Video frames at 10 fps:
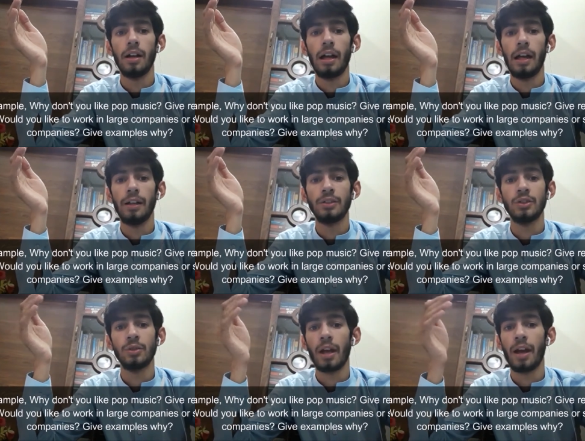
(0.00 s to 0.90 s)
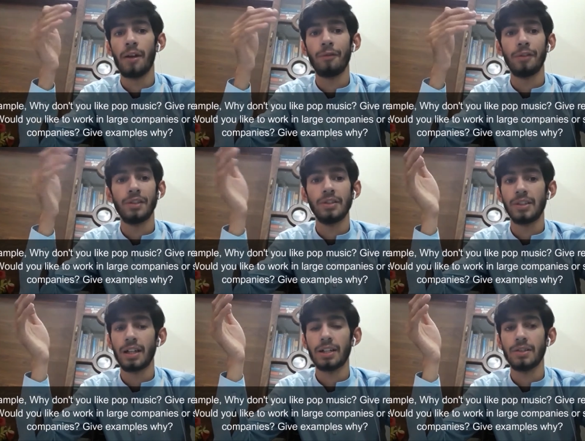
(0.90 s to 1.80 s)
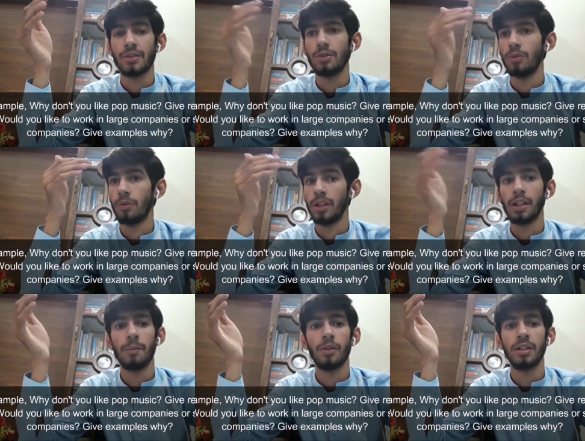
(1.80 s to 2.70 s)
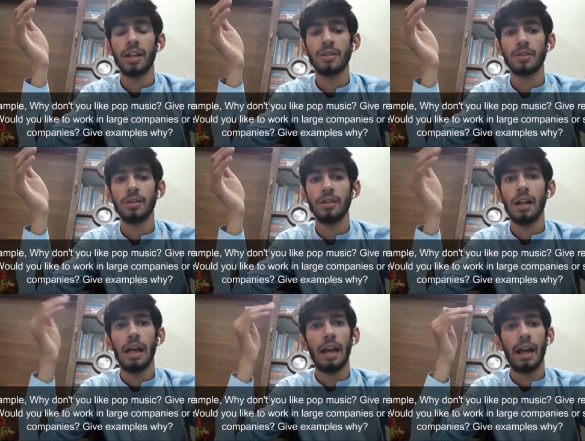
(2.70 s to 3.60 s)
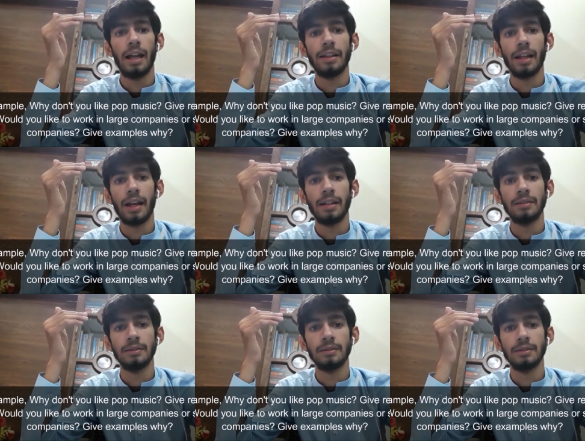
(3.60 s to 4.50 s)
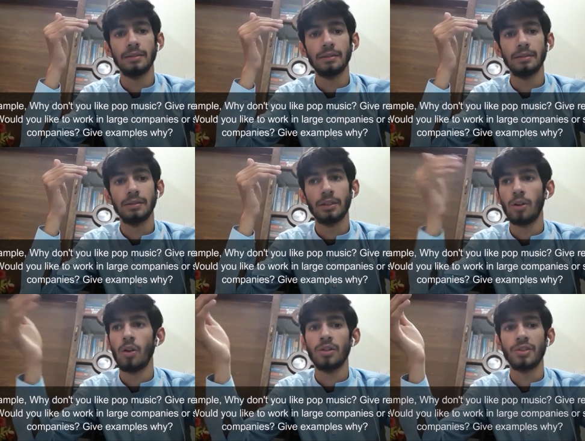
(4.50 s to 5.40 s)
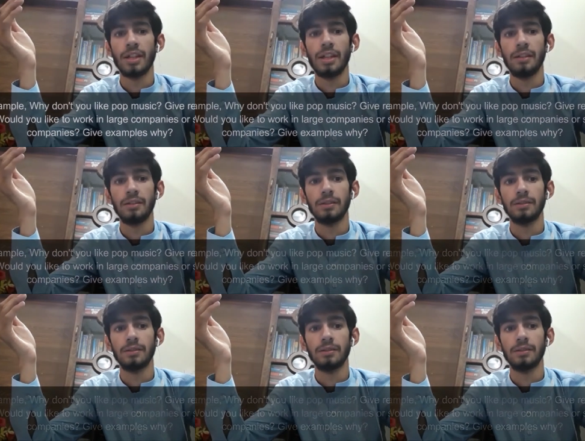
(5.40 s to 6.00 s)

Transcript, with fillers: and you'd have 15 seconds to think about the answer and then go on saying.